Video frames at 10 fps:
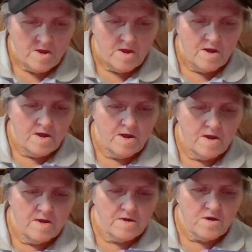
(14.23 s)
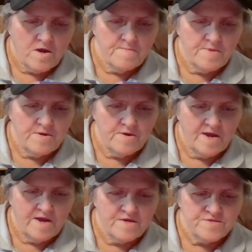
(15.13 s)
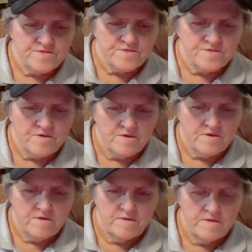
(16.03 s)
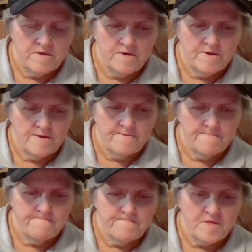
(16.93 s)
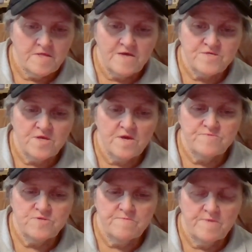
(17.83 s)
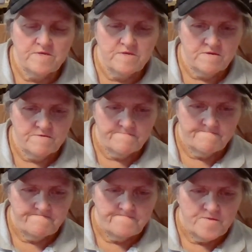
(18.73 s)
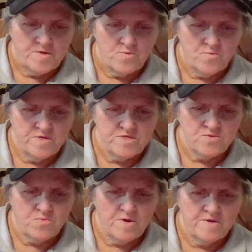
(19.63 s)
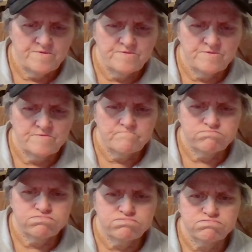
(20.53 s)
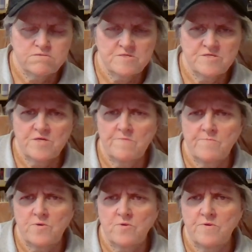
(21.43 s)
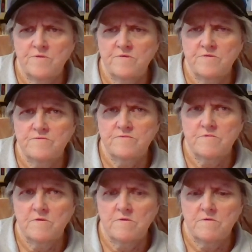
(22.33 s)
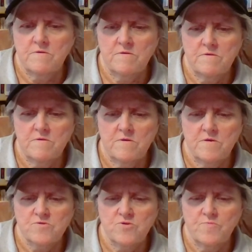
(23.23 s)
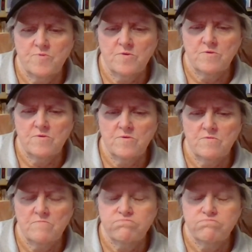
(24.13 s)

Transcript: Uh, commenter asks on um, the last live stream I did, which was at the time of recording this, uh, October.